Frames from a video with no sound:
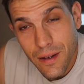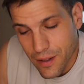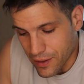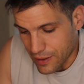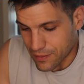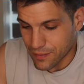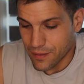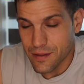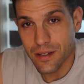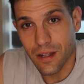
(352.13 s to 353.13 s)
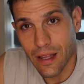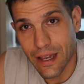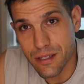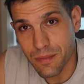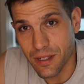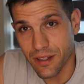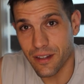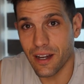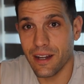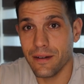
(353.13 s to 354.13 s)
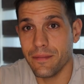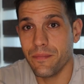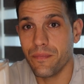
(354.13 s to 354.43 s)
Alright, so I got last meal of the day.